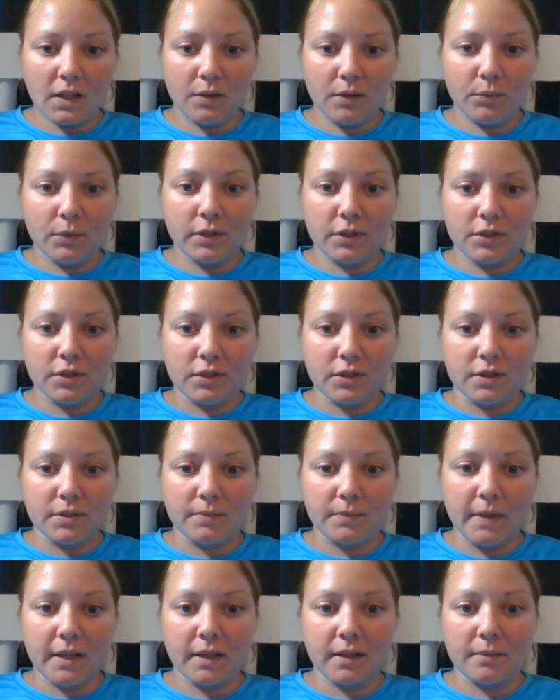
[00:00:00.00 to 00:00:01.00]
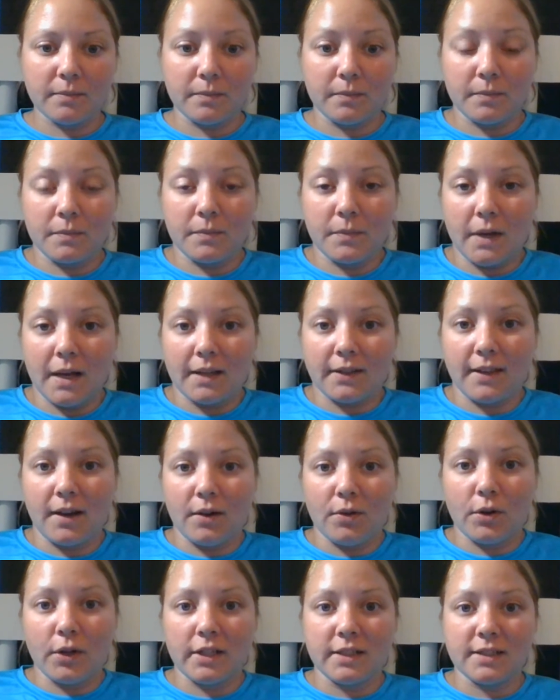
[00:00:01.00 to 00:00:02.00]
which is my
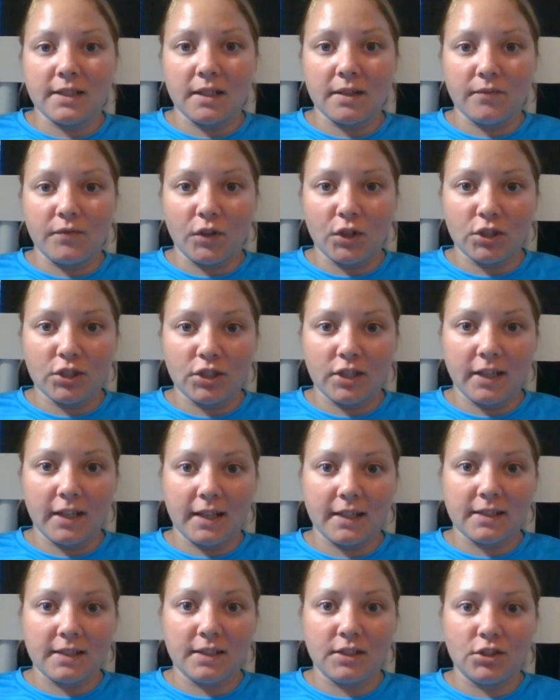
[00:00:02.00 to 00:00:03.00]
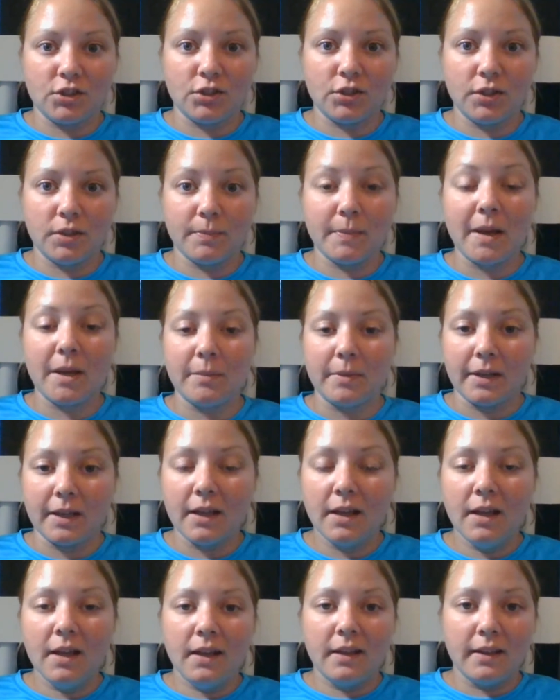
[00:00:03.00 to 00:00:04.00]
thyroid is not functioning as it should. Maybe
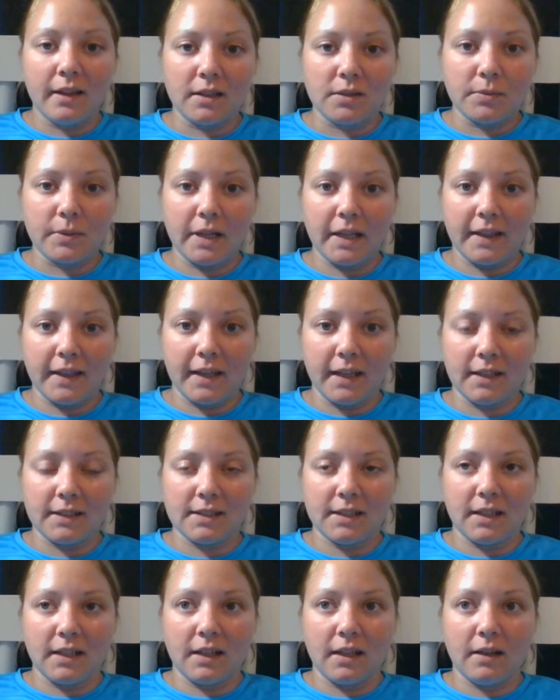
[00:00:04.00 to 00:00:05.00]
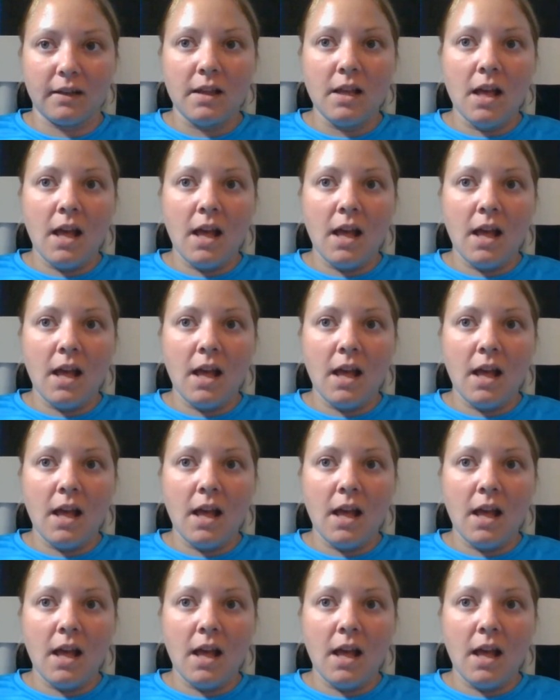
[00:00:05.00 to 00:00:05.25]
that's what he thinks, and